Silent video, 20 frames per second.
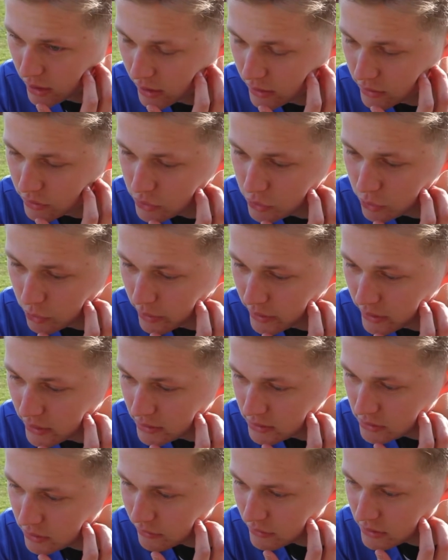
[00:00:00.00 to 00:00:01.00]
enjoying
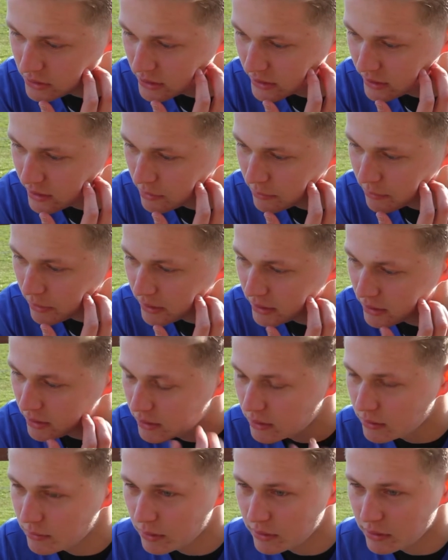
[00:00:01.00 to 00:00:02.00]
it is obviously going to
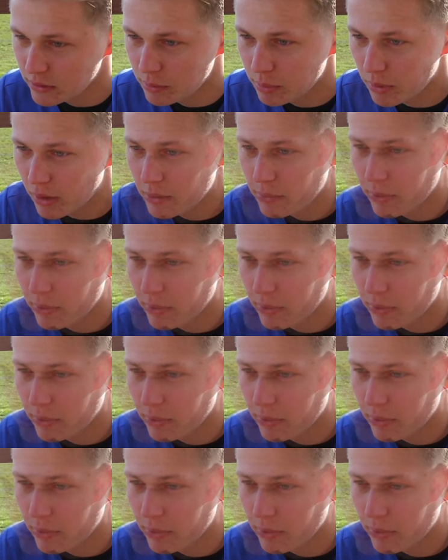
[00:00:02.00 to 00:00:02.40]
make you play